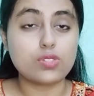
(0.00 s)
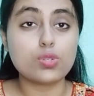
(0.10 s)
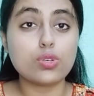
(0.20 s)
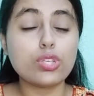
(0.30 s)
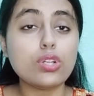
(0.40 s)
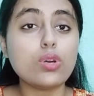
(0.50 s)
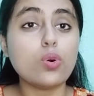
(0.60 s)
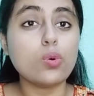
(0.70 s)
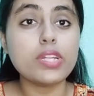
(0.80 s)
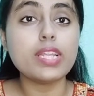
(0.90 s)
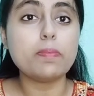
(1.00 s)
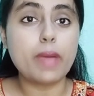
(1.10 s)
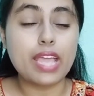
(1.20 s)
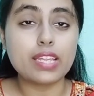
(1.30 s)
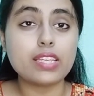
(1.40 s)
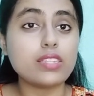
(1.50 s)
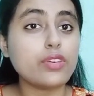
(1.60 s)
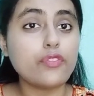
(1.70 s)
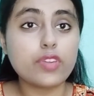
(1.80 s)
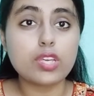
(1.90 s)
So you'll only panic in
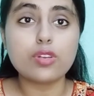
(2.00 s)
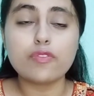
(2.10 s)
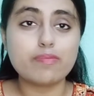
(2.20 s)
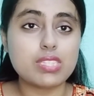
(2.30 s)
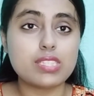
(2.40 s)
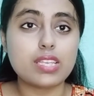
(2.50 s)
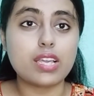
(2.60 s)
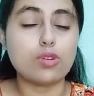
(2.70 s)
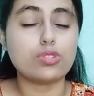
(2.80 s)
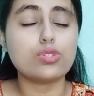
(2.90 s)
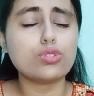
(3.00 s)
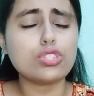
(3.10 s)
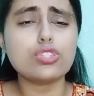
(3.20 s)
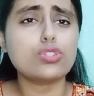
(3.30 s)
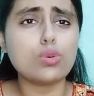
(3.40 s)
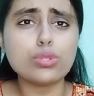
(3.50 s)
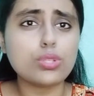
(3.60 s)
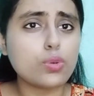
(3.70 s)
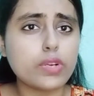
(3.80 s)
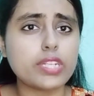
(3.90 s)
the fear of missing out. So just
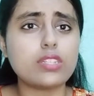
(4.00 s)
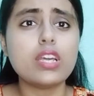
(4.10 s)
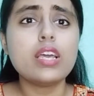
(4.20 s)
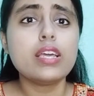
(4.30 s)
don't do it.